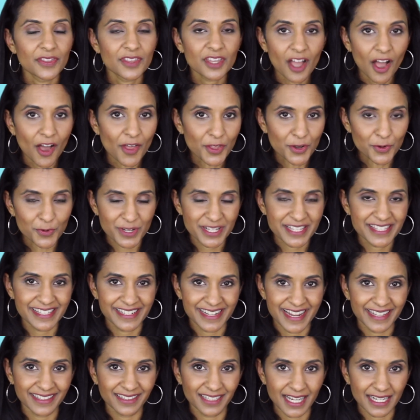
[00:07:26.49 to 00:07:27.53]
The other reason
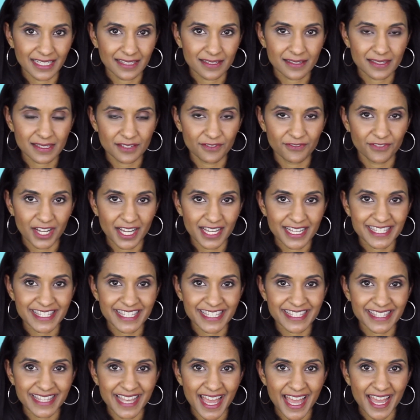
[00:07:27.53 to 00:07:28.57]
I like this device
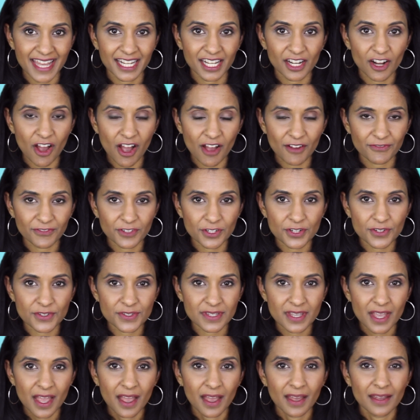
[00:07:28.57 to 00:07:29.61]
is that it
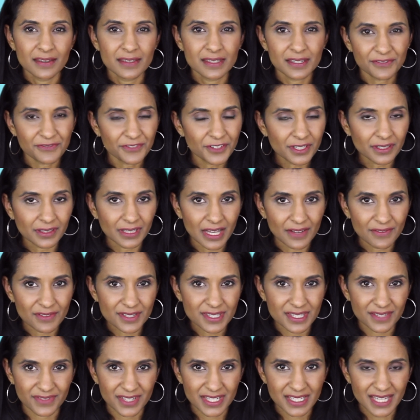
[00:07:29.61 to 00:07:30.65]
offers different
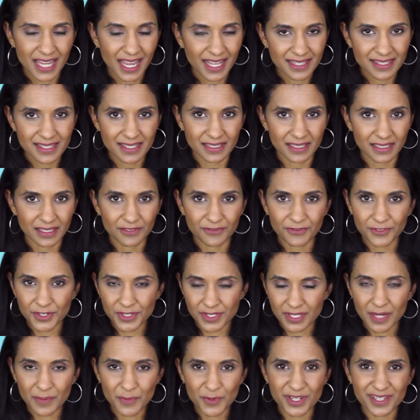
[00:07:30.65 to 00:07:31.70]
levels of intensity. For
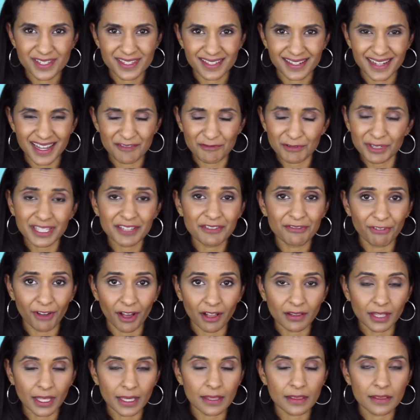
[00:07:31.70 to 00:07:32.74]
some reason, I really
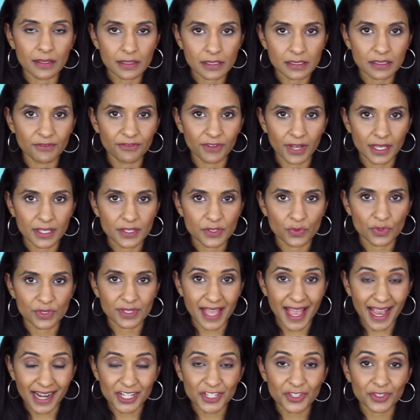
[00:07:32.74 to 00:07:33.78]
felt like this device was
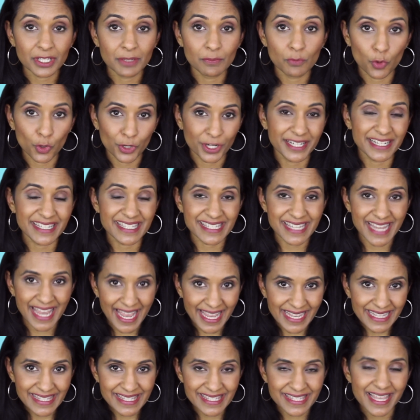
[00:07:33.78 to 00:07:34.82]
actually more
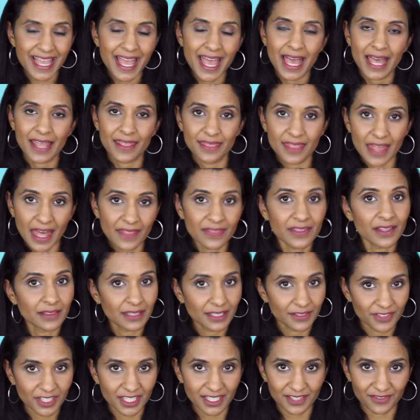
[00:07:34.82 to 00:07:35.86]
intense than the
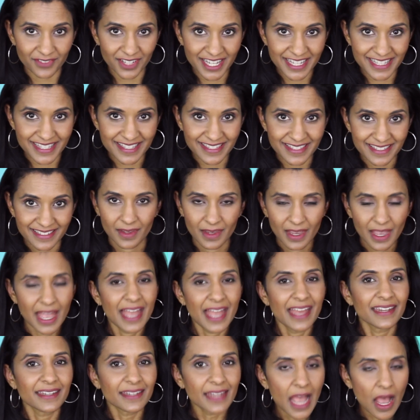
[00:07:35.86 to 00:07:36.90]
Livia device.
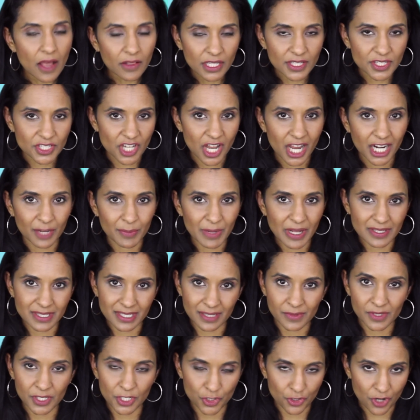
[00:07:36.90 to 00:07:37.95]
Now let's talk about
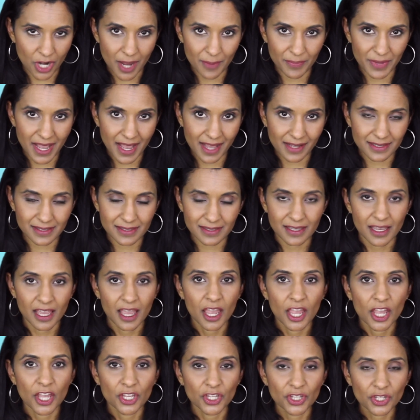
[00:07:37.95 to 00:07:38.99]
some of the drawbacks.
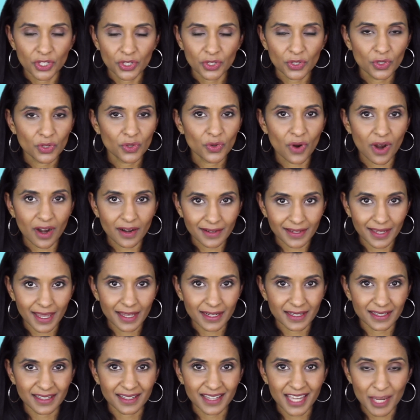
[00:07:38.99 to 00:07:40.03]
You are
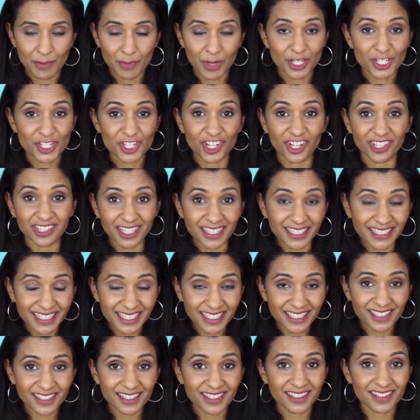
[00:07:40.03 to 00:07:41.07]
getting a much
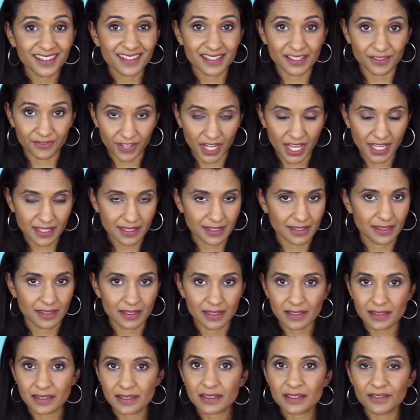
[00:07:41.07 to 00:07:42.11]
clunkier device.
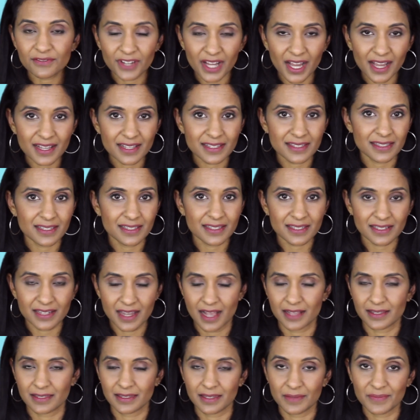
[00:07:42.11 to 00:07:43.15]
This device is
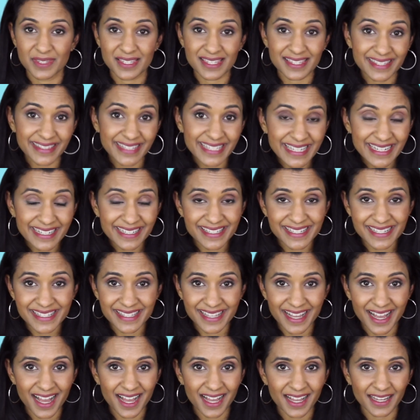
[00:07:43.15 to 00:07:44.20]
not some sleek
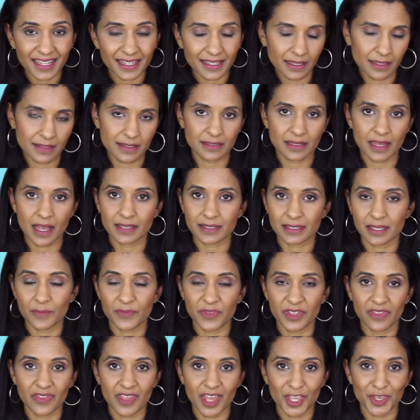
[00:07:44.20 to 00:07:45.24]
design. It's not
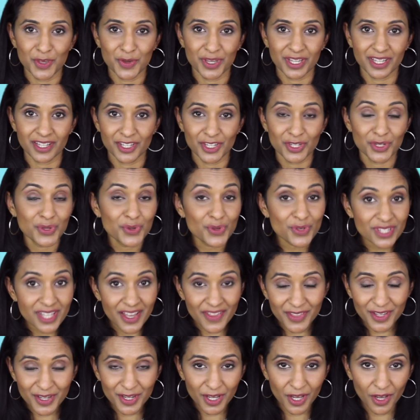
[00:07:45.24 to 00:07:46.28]
something that you can use
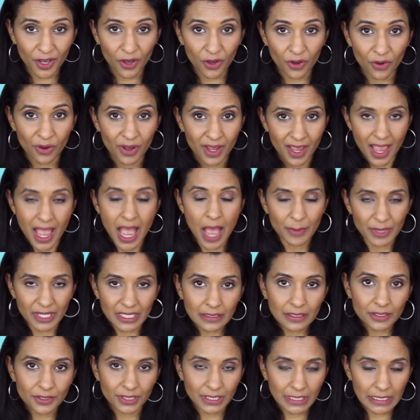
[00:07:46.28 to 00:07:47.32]
on the go. I mean, it
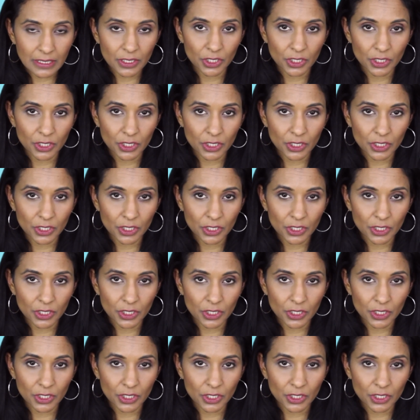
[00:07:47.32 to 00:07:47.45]
literally